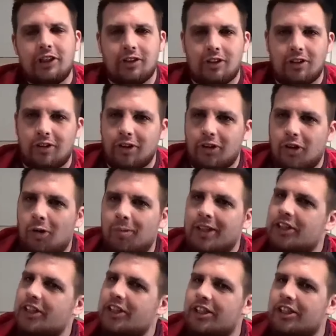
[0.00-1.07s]
you got a lot of
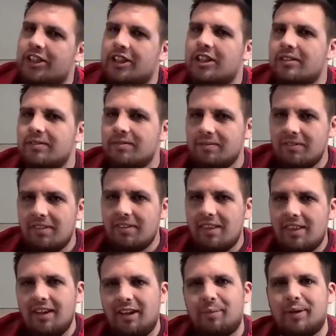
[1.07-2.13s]
comments, Andy,
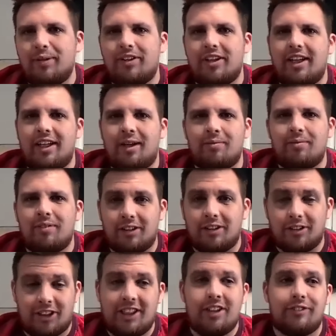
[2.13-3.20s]
about it. And I've
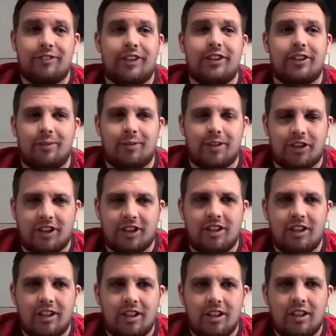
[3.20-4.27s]
seen your video and I'm just like,
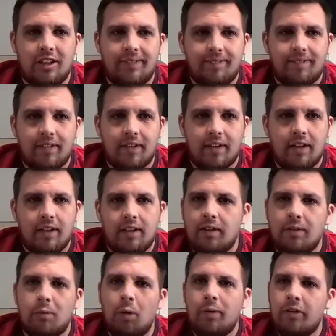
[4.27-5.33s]

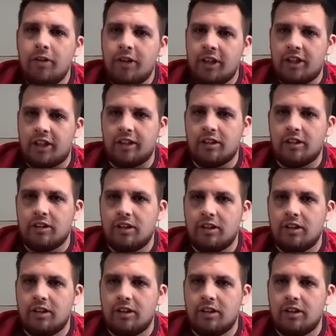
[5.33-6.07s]
what are we looking at?